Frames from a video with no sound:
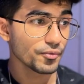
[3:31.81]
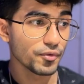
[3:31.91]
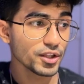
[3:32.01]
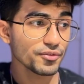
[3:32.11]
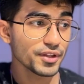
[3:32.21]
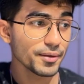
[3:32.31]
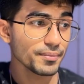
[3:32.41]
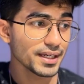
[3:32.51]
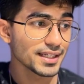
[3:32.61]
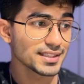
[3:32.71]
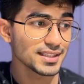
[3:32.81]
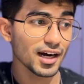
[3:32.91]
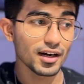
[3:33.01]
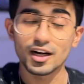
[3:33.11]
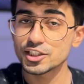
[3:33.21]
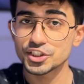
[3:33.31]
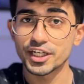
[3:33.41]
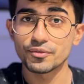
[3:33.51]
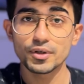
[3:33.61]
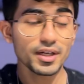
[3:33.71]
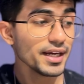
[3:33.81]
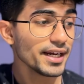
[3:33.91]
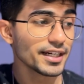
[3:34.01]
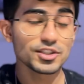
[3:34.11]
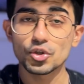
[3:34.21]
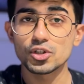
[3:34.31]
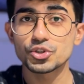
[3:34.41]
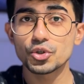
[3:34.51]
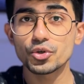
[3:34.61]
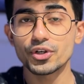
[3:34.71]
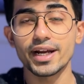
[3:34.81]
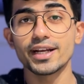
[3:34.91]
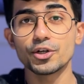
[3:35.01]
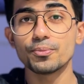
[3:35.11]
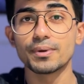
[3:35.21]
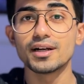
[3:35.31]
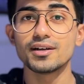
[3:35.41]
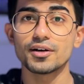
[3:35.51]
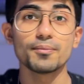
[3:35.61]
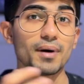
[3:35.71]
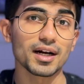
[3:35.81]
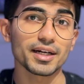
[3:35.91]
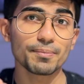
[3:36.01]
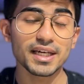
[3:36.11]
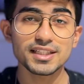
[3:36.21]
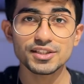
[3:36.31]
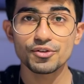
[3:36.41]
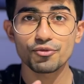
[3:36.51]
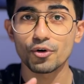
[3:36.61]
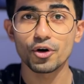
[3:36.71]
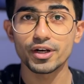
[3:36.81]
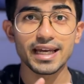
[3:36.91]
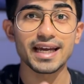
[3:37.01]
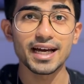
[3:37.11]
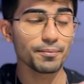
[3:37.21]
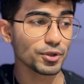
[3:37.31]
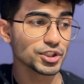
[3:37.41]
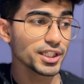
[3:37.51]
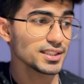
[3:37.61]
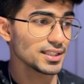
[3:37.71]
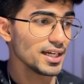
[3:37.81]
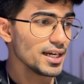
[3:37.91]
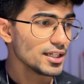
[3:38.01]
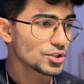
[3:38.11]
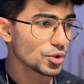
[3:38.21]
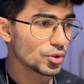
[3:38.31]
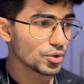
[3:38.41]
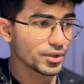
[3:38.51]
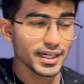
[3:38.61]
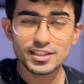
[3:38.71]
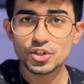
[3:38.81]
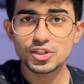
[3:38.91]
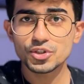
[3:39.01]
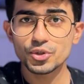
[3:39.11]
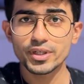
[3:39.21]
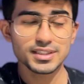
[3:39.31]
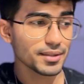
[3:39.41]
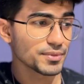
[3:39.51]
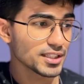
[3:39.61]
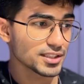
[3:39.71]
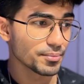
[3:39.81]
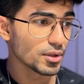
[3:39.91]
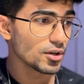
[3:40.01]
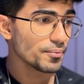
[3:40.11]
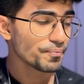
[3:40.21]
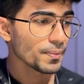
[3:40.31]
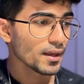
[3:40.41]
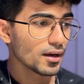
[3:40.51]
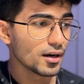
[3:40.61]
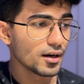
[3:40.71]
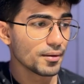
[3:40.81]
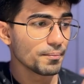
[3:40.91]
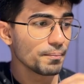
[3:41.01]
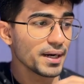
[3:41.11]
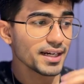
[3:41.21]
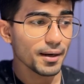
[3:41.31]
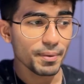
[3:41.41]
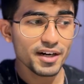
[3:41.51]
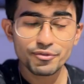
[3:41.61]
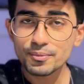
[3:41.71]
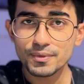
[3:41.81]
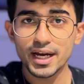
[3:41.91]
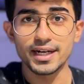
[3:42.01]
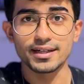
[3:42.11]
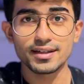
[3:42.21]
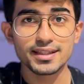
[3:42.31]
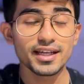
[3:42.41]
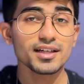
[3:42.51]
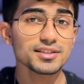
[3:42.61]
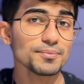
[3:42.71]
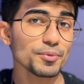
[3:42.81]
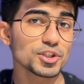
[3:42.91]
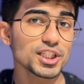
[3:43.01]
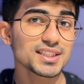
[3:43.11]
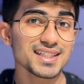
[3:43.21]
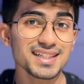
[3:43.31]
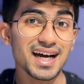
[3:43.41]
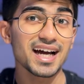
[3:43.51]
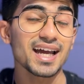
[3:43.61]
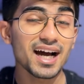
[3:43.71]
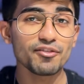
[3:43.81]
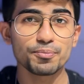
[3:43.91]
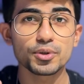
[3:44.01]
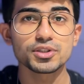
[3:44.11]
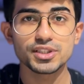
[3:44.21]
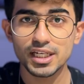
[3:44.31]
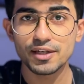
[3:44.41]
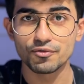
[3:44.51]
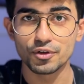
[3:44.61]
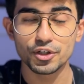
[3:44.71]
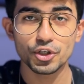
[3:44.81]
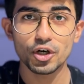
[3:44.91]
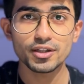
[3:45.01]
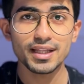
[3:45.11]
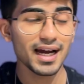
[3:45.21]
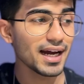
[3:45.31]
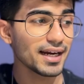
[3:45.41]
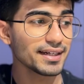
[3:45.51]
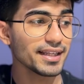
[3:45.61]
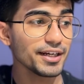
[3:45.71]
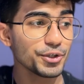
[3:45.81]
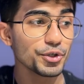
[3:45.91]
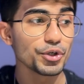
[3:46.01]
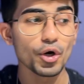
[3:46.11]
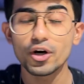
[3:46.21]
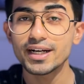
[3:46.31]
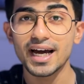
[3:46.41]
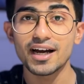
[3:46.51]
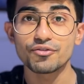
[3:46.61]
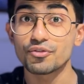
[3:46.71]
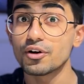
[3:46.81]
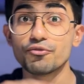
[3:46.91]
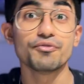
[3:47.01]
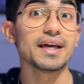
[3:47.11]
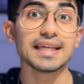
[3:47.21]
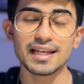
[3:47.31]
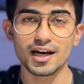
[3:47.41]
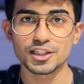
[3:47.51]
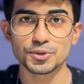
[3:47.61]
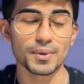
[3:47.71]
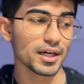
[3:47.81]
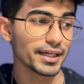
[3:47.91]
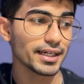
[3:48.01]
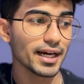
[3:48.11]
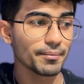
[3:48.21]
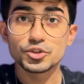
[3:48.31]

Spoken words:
One of them is Akash Network. It is also trying to build a marketplace for AI projects. So that is also doing something similar. But apart from that, there are some projects that I have personally worked on and they do not have a very large market cap.